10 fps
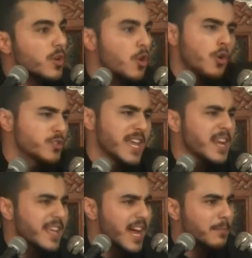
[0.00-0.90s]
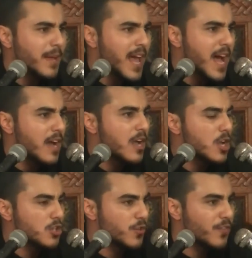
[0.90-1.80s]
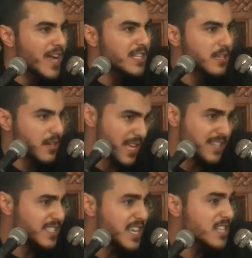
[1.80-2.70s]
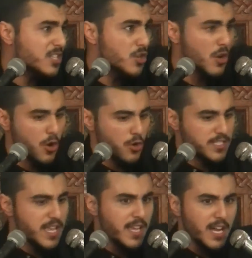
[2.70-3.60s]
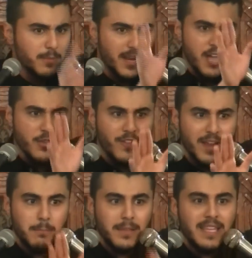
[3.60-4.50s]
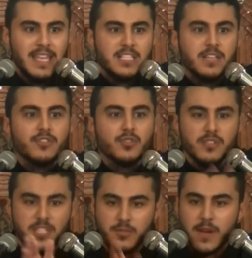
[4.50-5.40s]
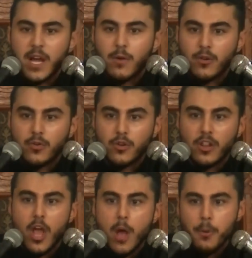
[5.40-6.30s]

We know Hussein in Karbala to find, and it's easy. You go Hussein Karbala, you find millions of sources right now on Google.